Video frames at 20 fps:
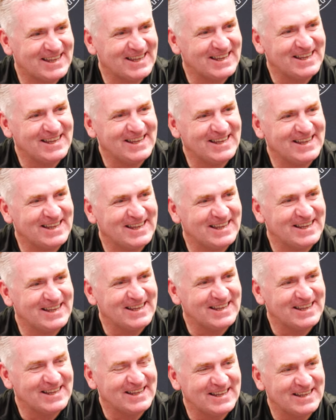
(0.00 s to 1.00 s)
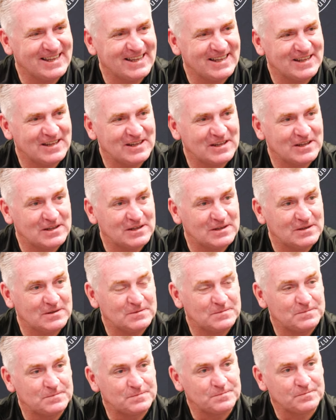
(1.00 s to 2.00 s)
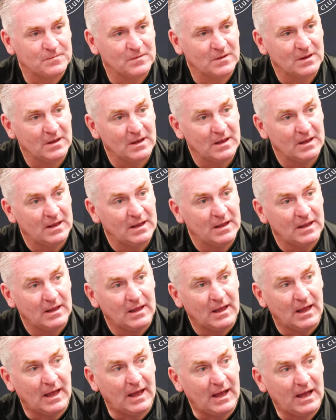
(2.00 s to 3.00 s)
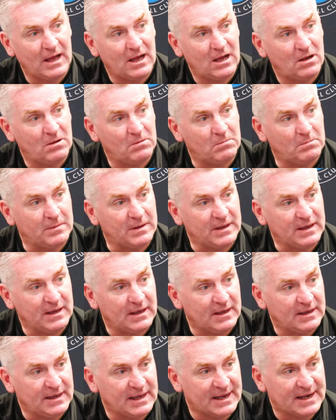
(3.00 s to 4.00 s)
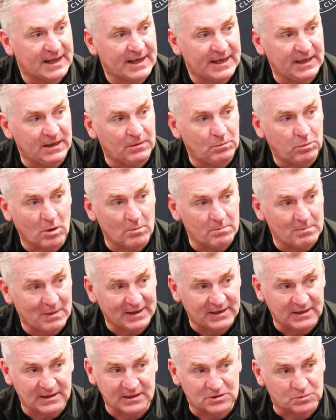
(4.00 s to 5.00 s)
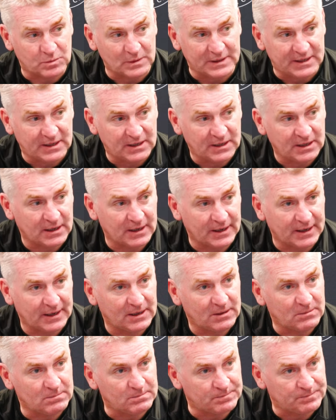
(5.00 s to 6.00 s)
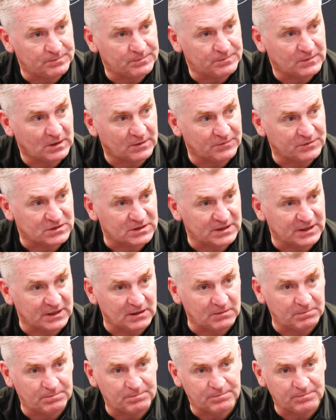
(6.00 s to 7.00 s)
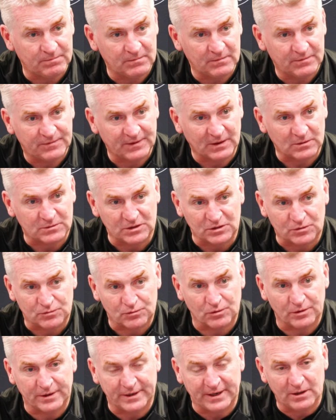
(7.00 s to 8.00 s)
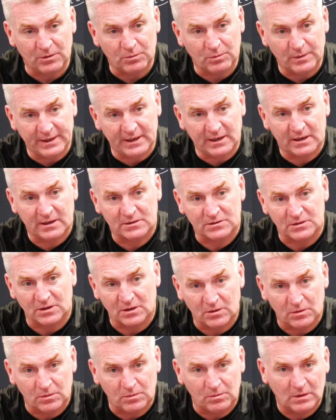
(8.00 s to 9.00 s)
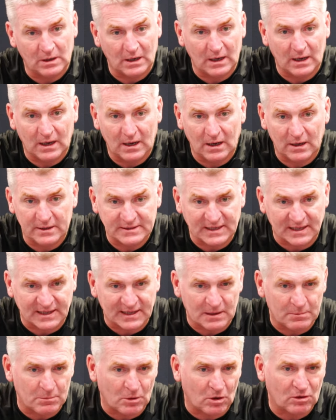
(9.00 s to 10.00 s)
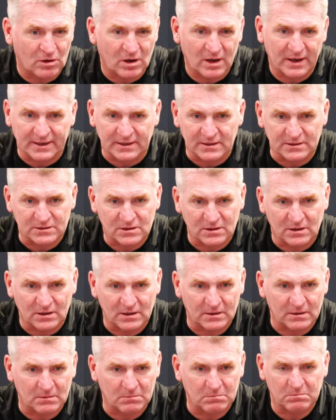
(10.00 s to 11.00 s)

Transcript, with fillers: Dean, what can you tell us about availability this week? Um, Yere won't make this week. Um, obviously, felt his groin in the week, so uh, he's had an MRI and he's got